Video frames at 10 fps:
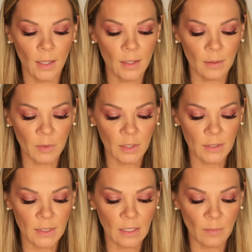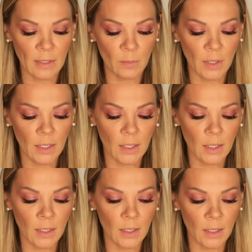And I'm going to take my
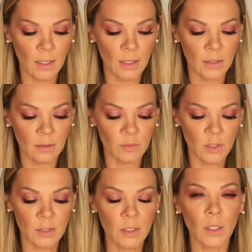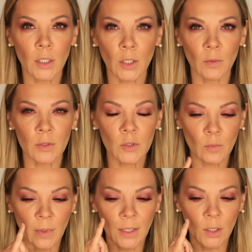pinky and I'm just going to go into my